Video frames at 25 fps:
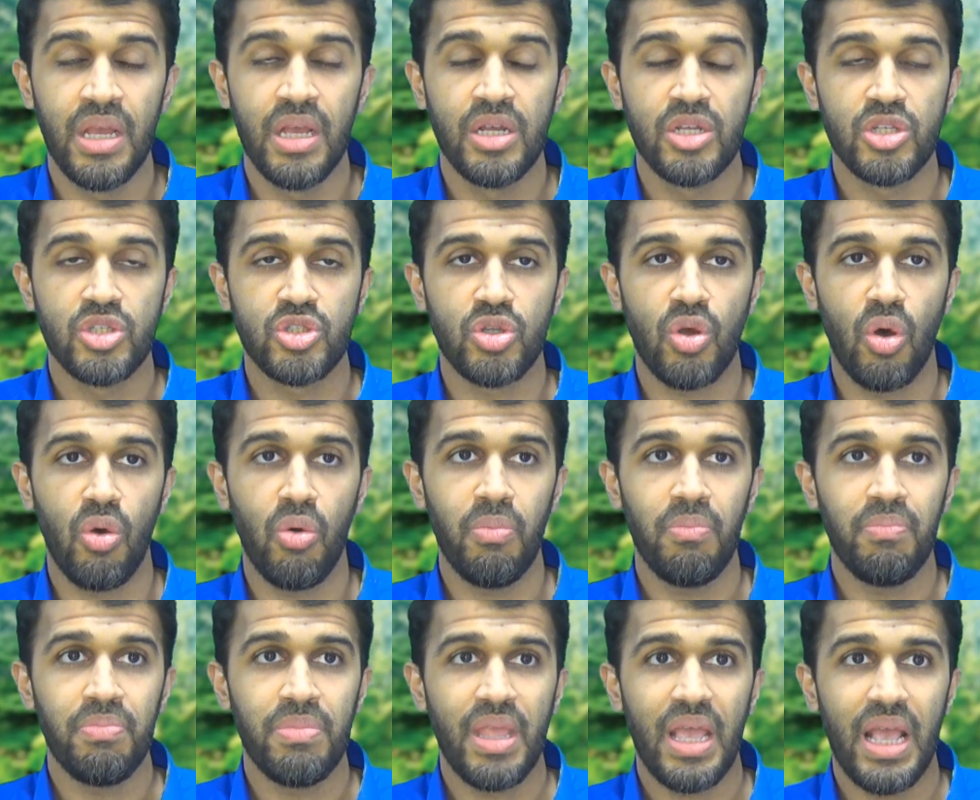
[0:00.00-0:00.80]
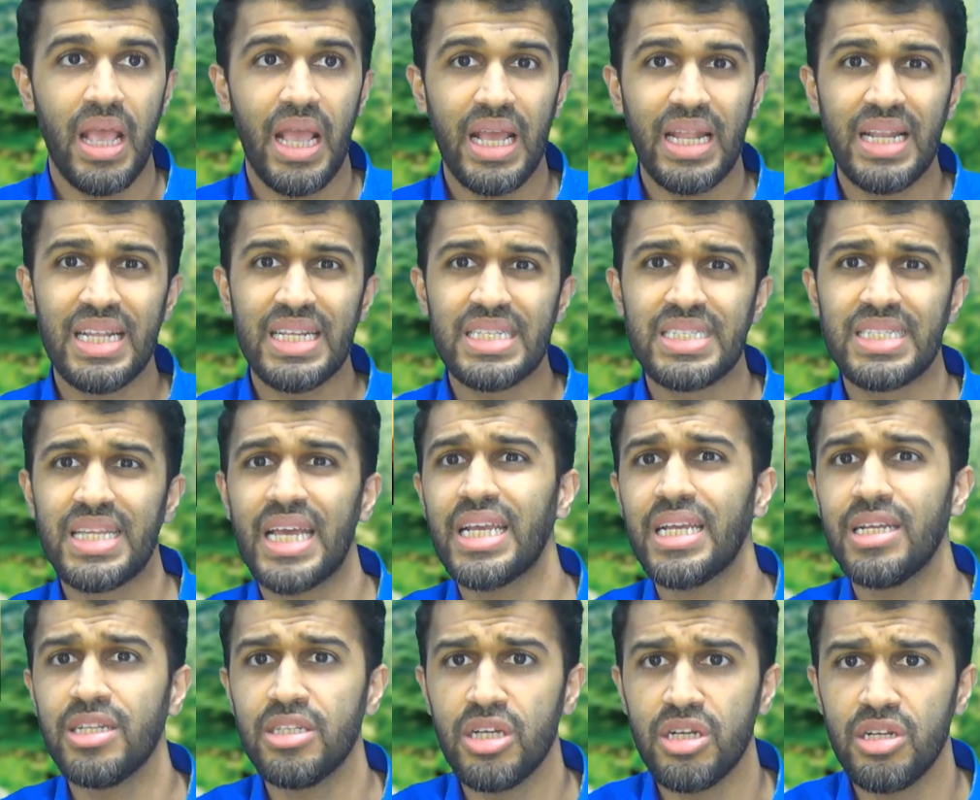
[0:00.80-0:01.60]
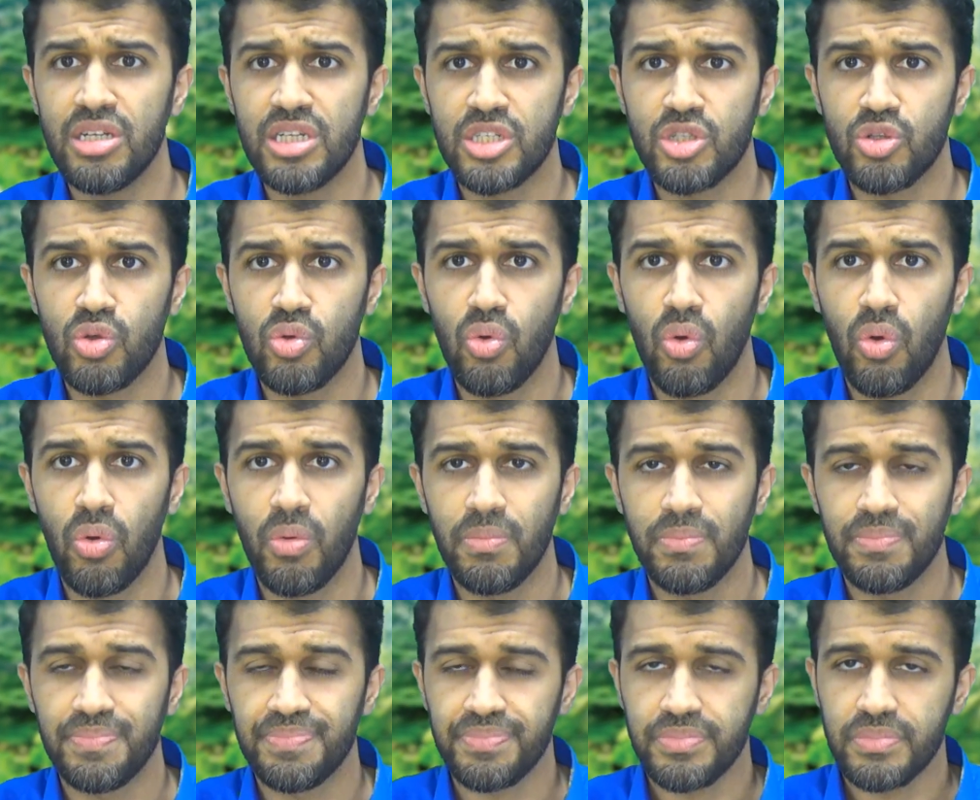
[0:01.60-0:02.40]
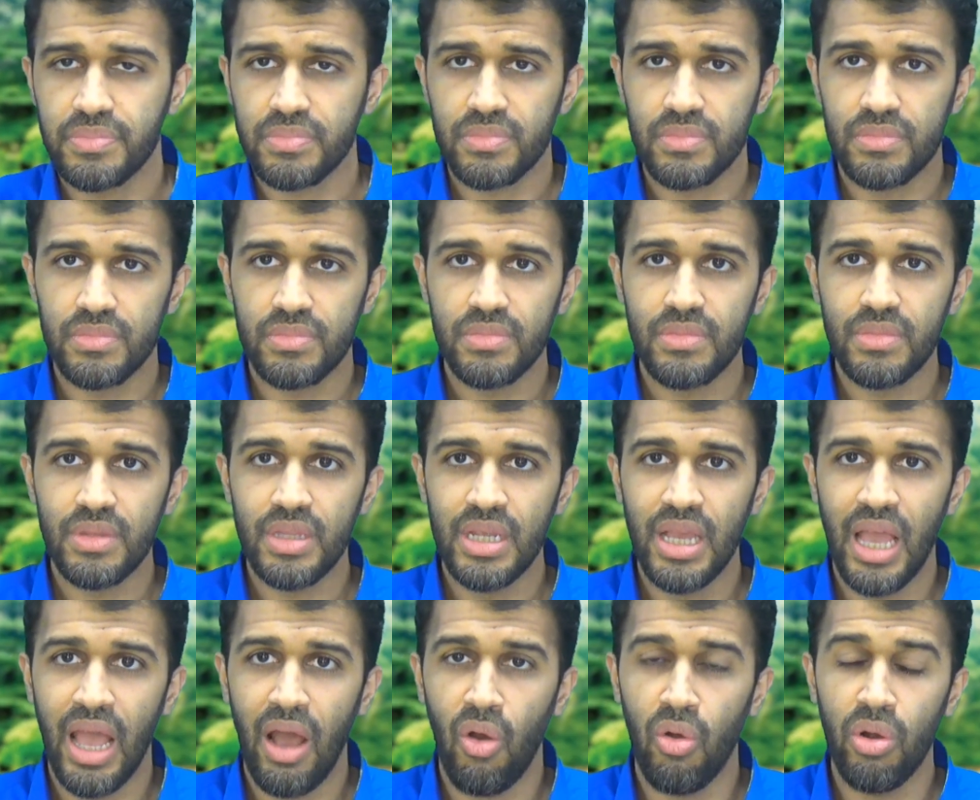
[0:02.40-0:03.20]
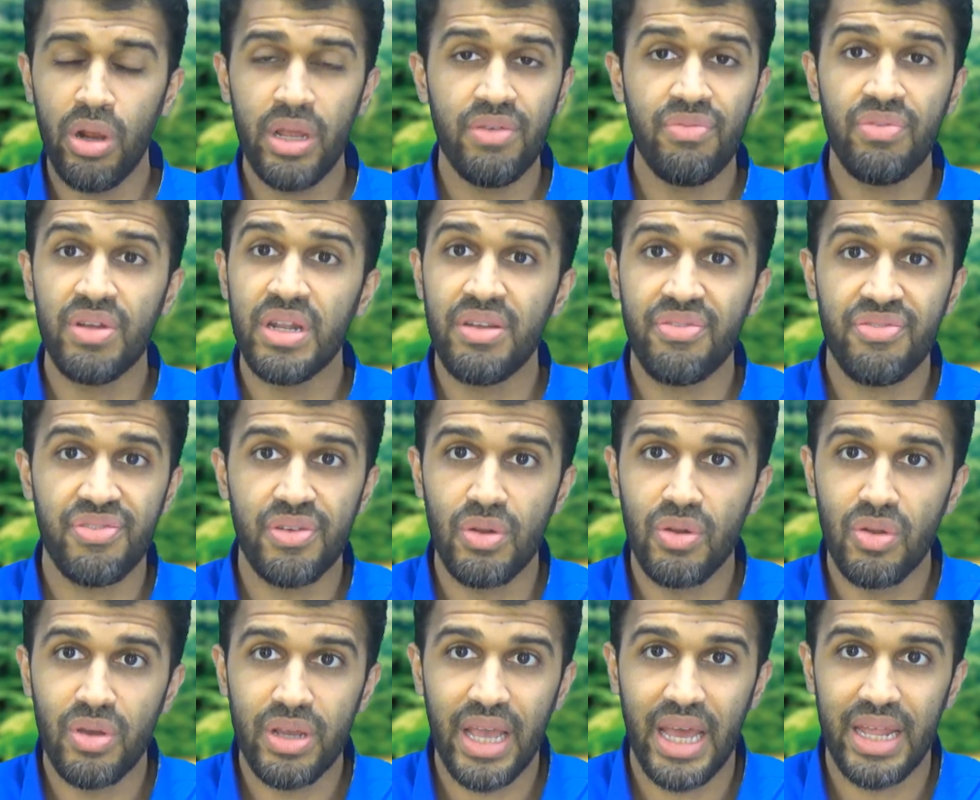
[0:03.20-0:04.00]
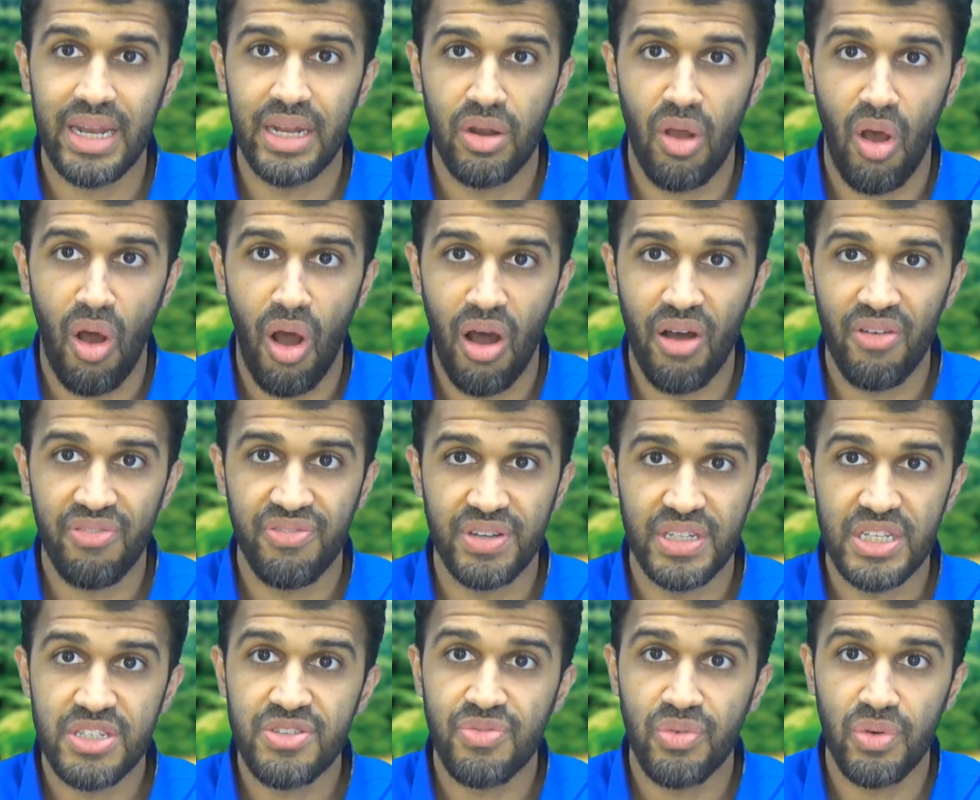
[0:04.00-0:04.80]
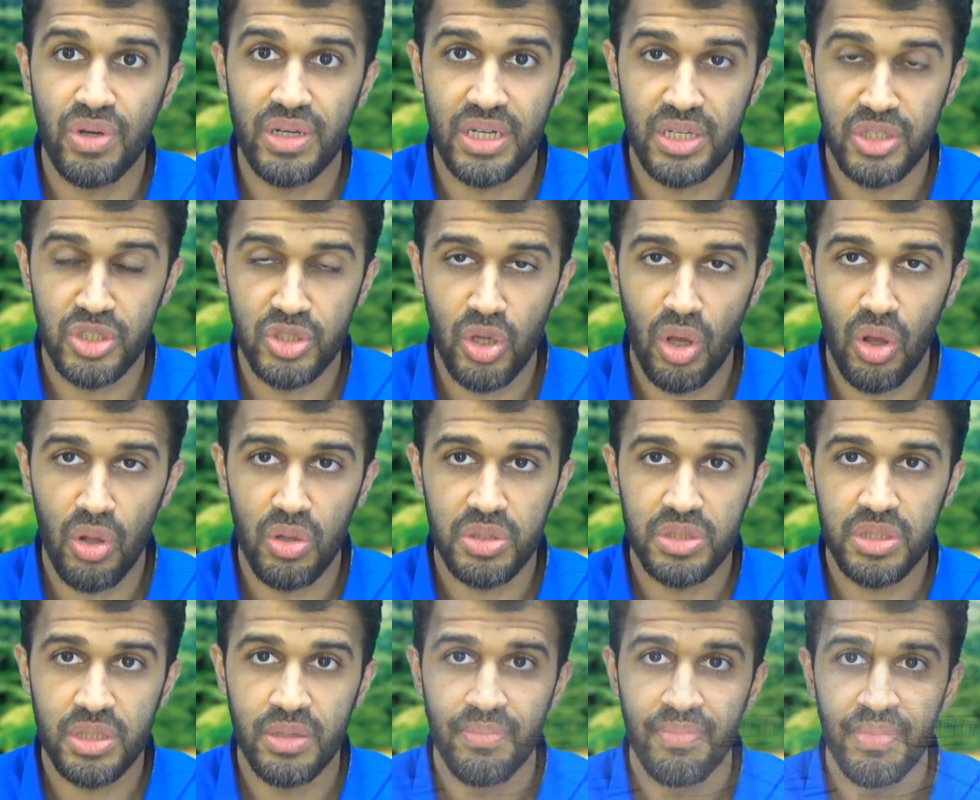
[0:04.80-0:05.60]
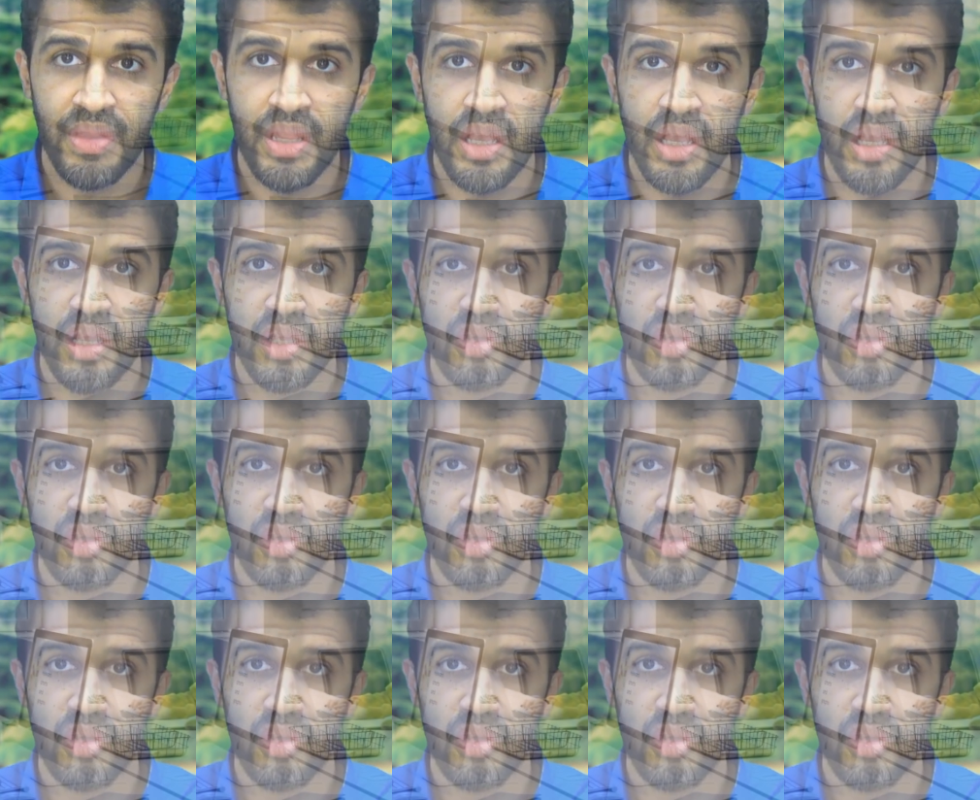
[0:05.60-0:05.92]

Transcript: So in a secondary school, or even if you look at an office for an adult, you